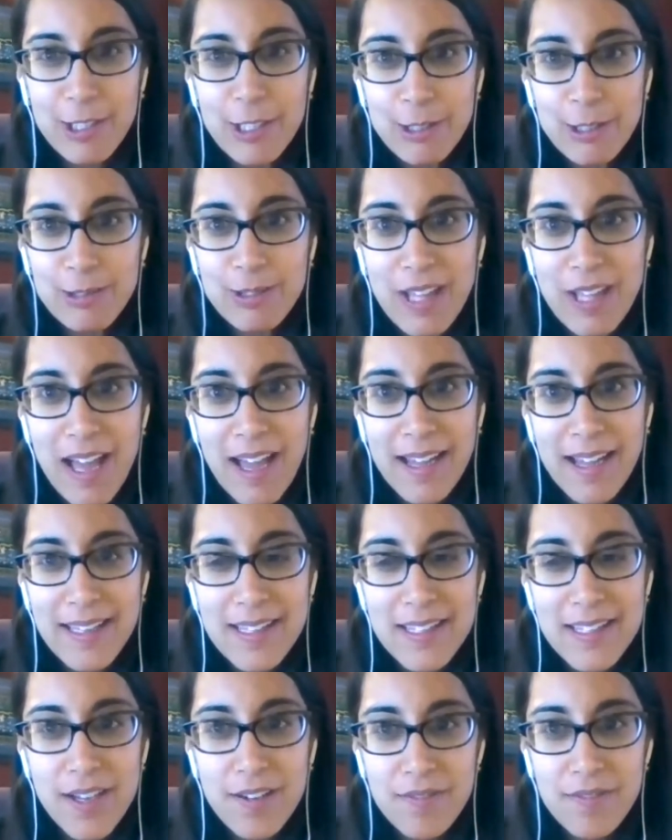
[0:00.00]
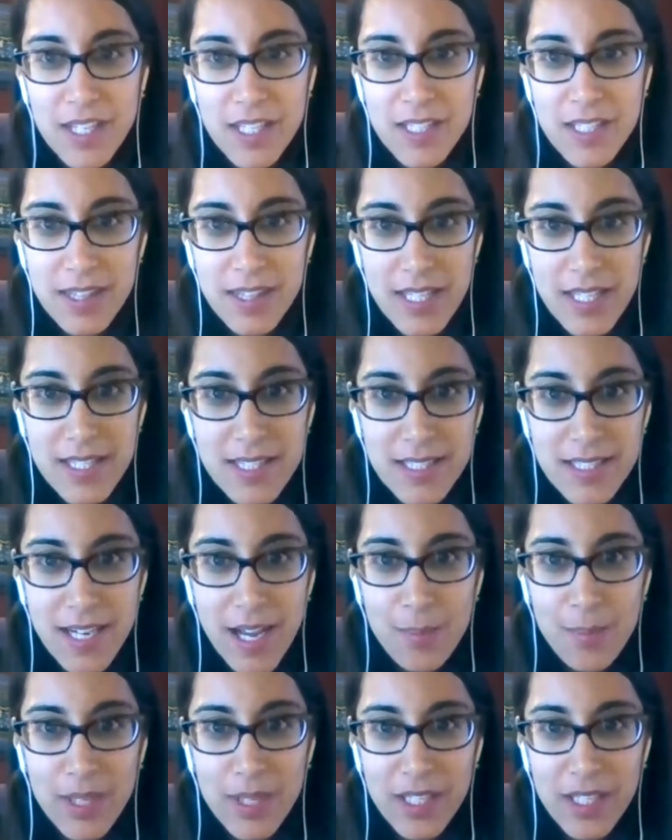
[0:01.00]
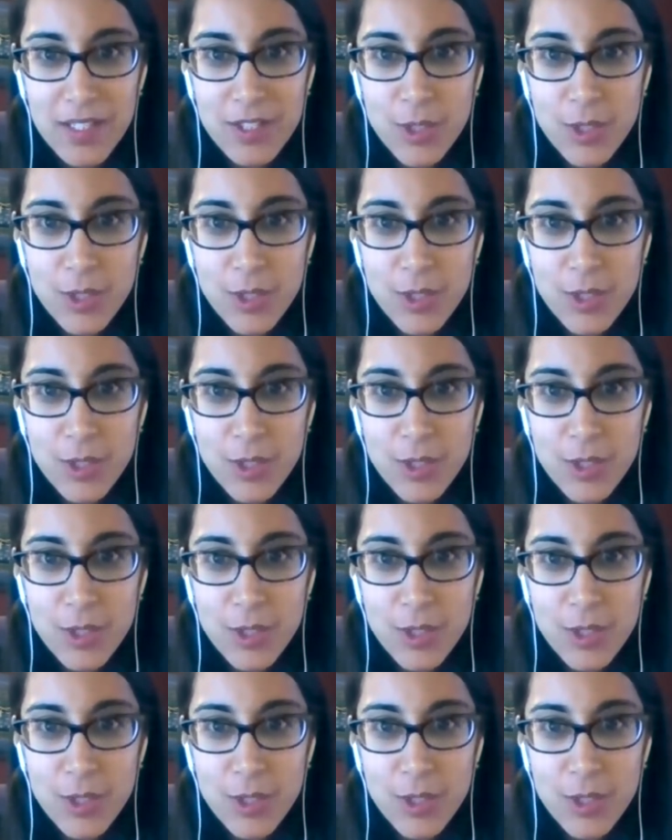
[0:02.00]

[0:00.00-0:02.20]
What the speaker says: clear lines of this topic